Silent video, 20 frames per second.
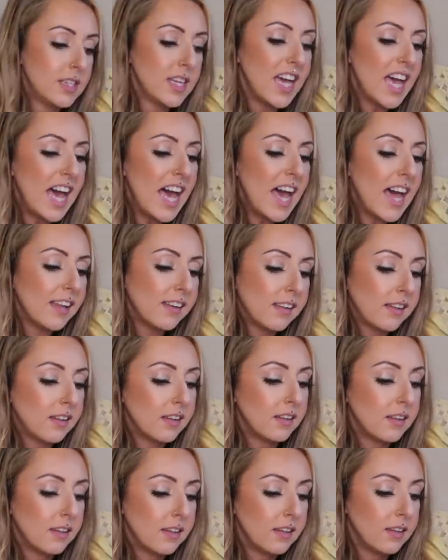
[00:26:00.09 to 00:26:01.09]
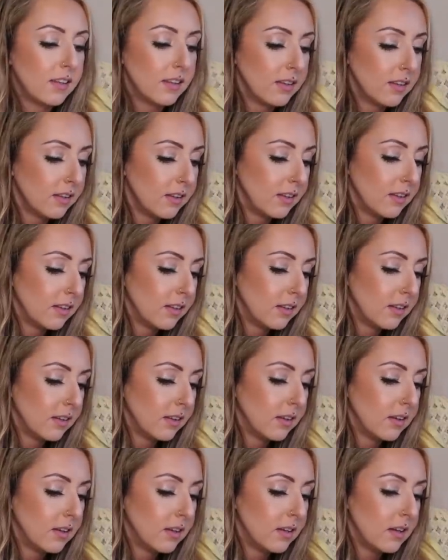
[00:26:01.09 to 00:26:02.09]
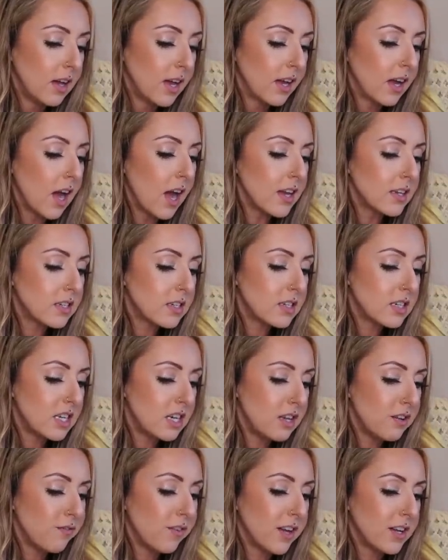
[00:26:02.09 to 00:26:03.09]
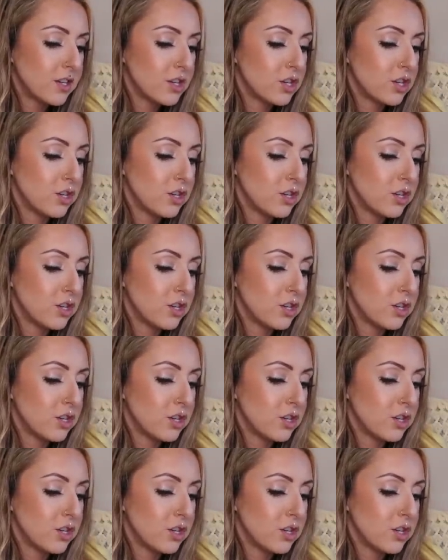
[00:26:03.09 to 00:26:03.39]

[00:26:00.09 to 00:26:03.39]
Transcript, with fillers: Dad! What? I got Teva